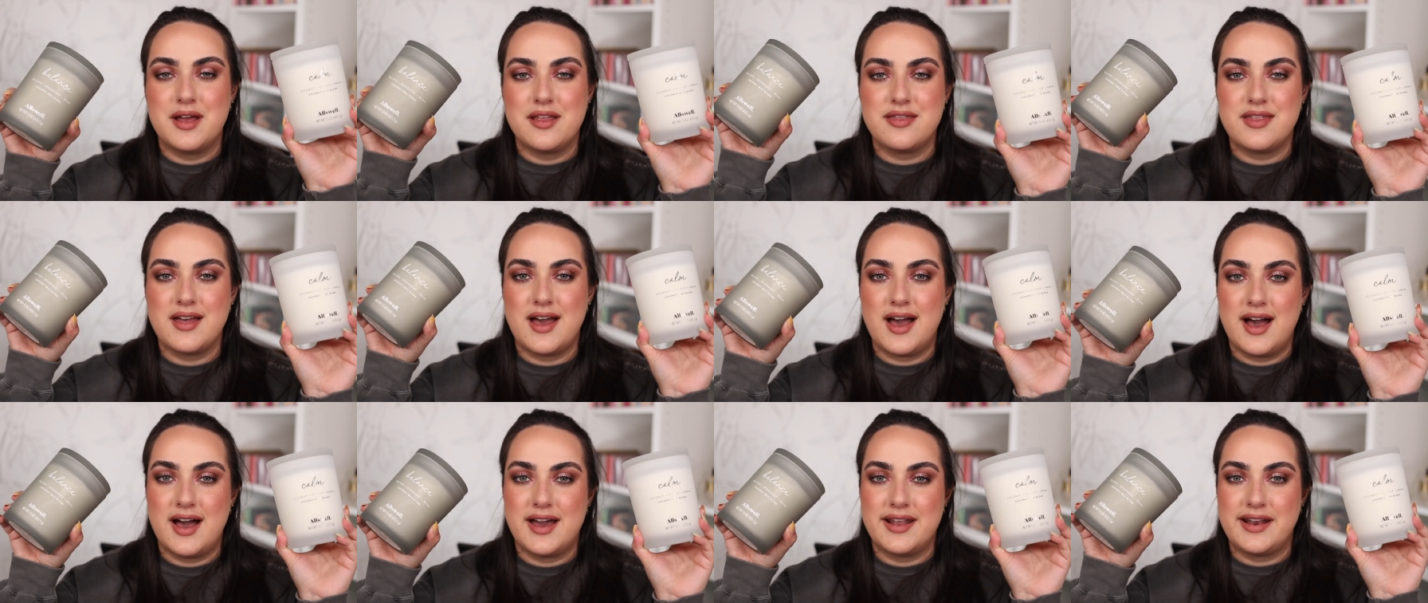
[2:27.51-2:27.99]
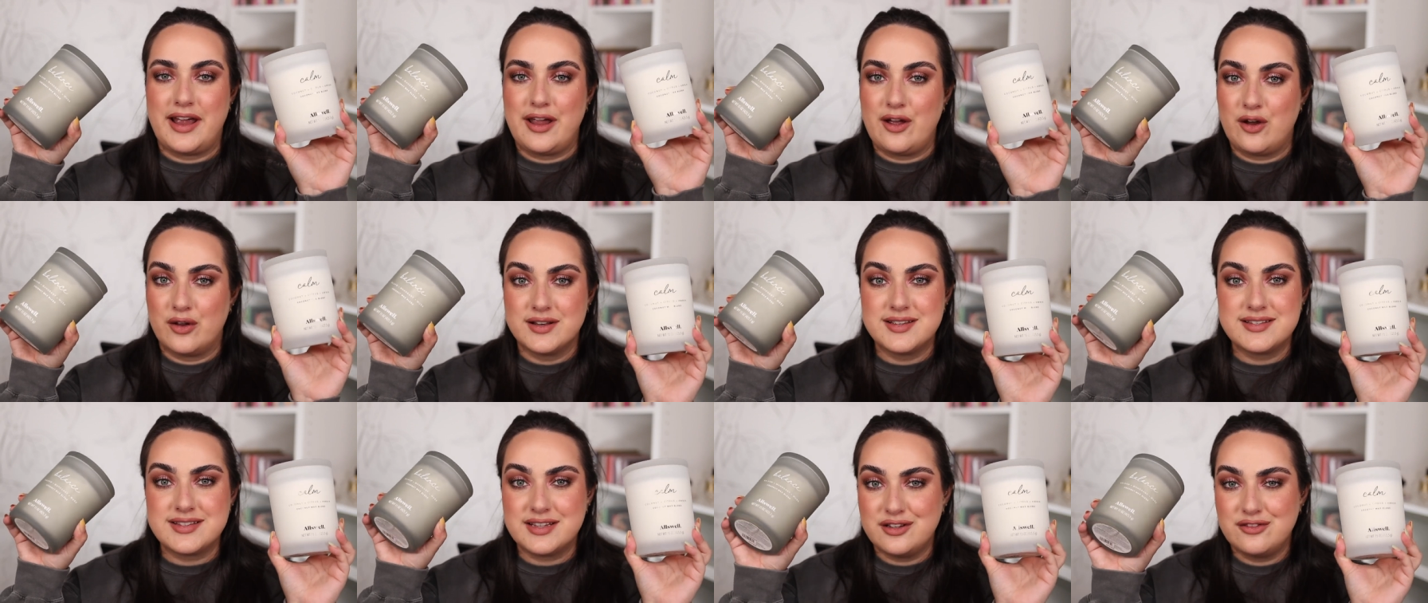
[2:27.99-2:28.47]
that I
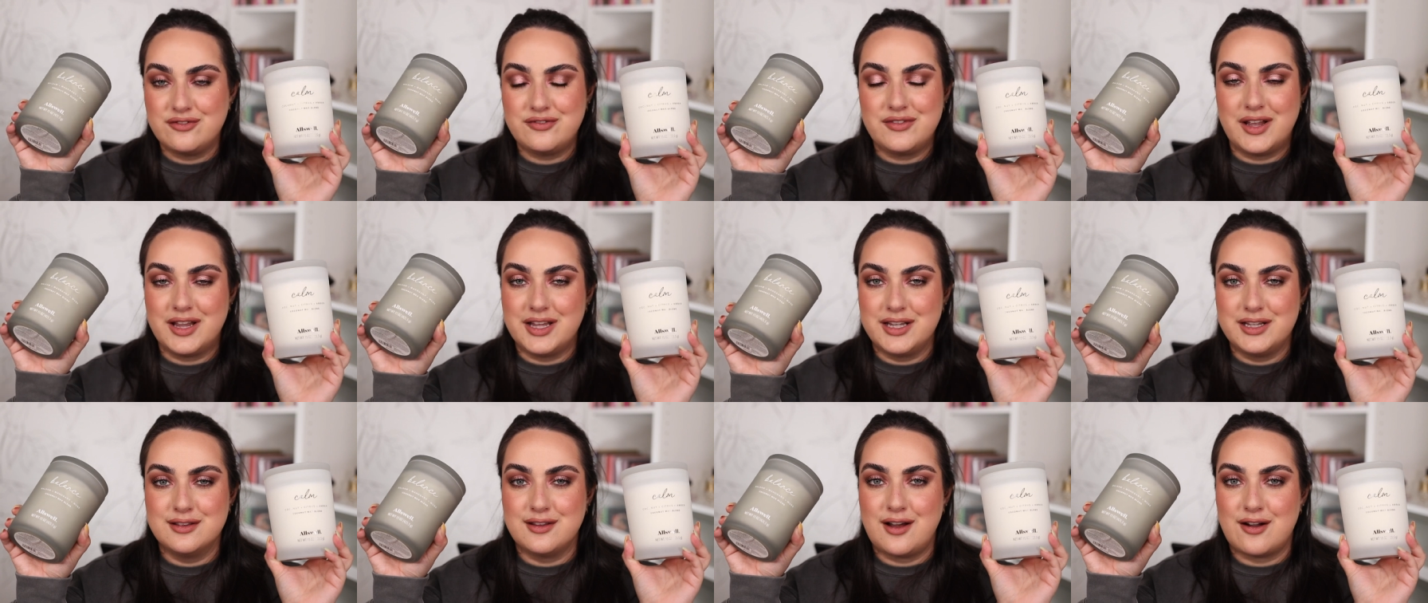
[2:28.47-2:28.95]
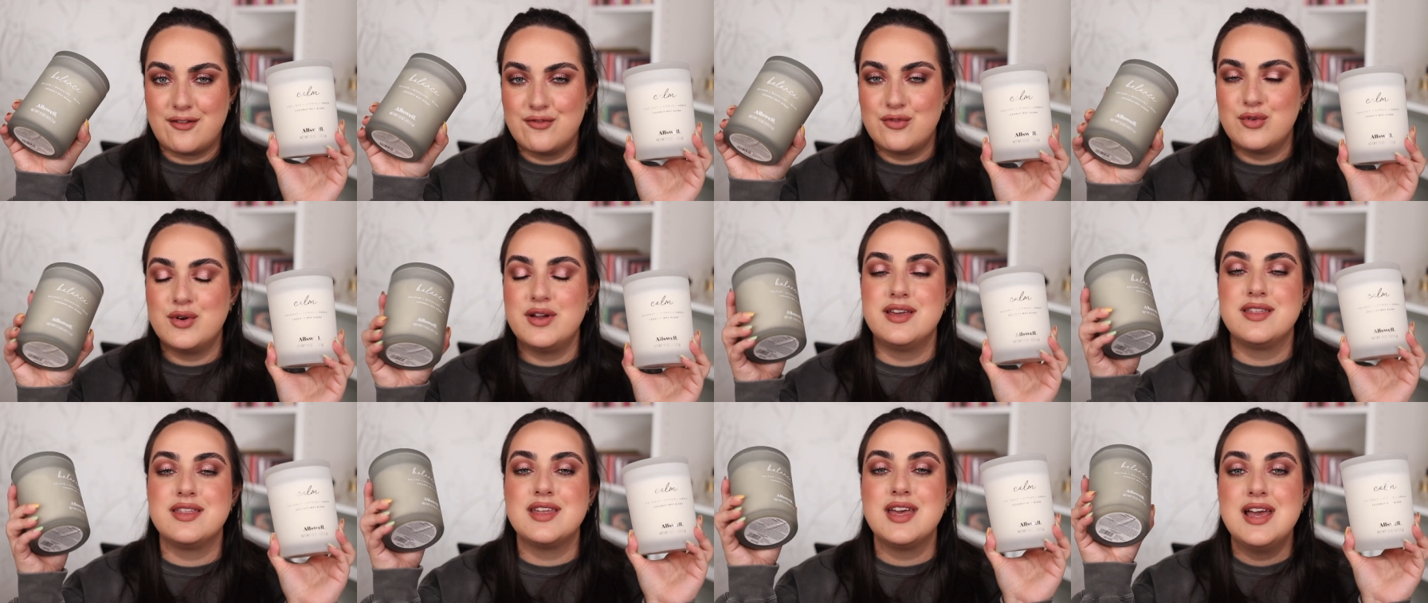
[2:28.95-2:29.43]
honestly fell in love
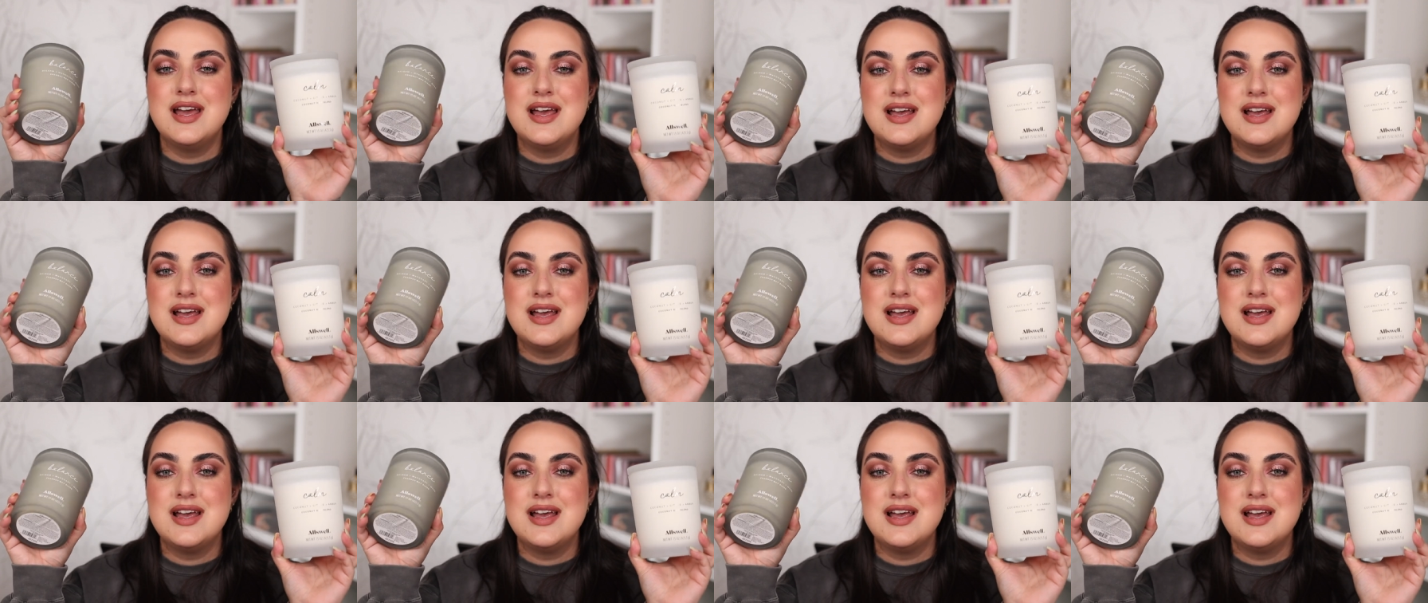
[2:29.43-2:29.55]
with.